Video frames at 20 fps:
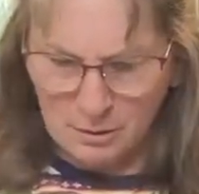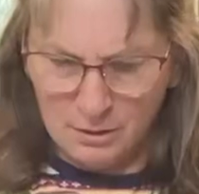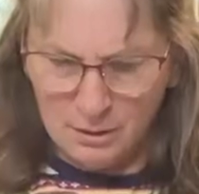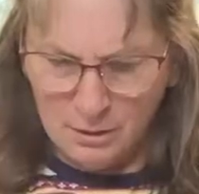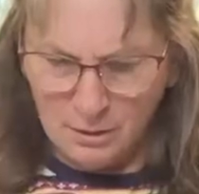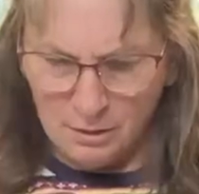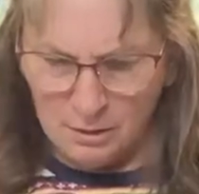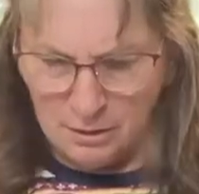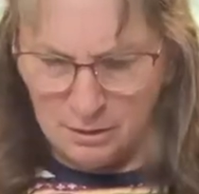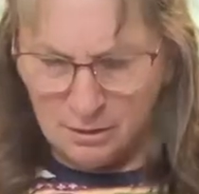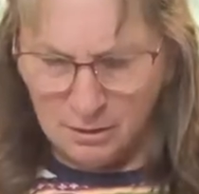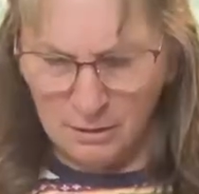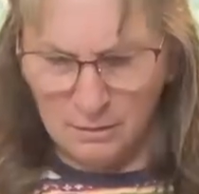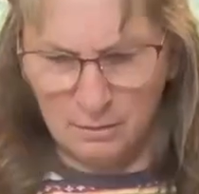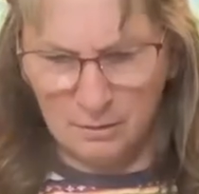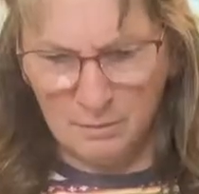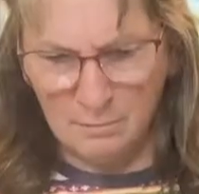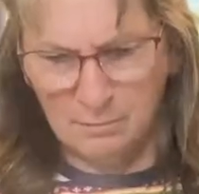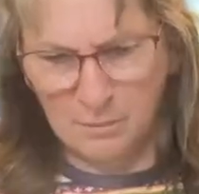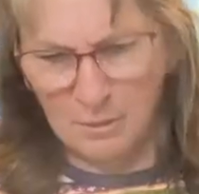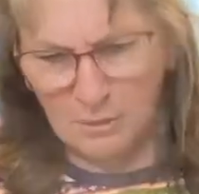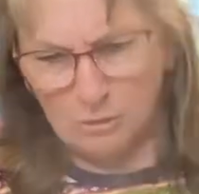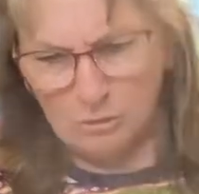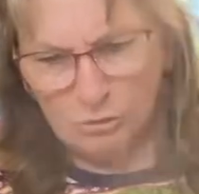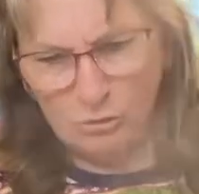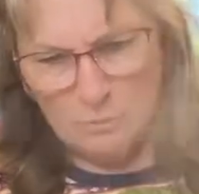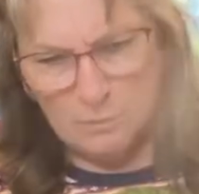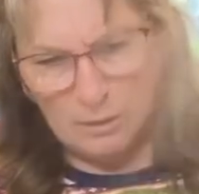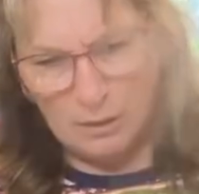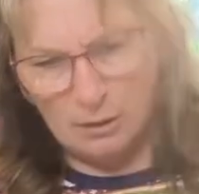Make
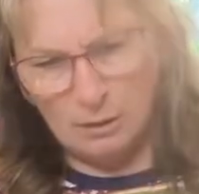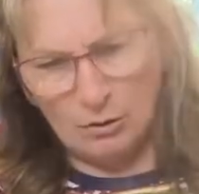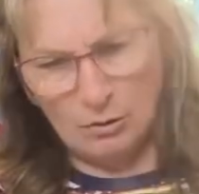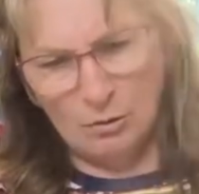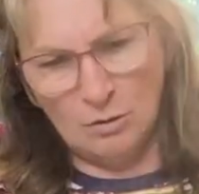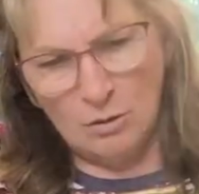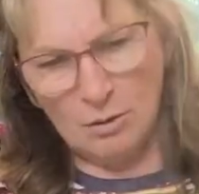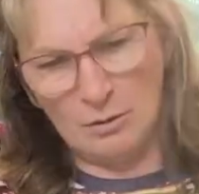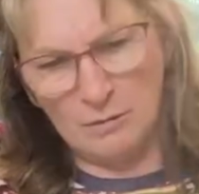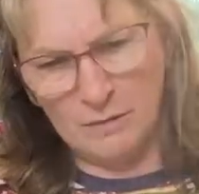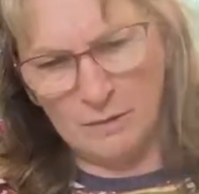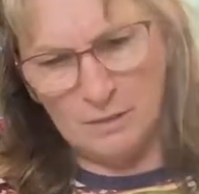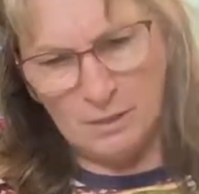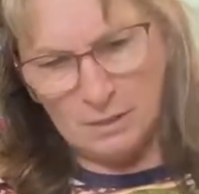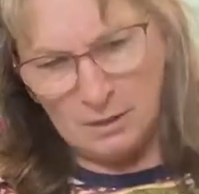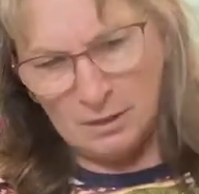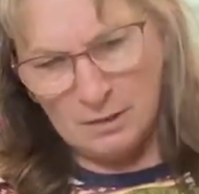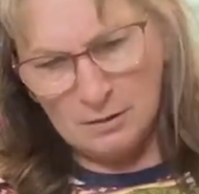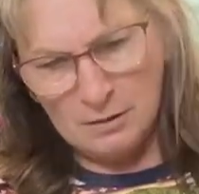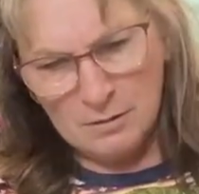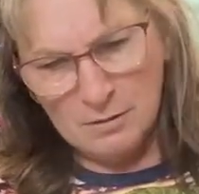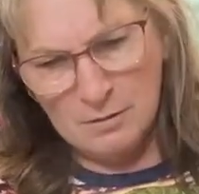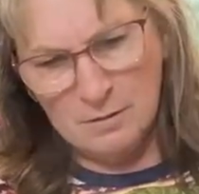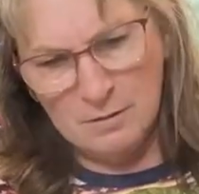sure we get all of it in there.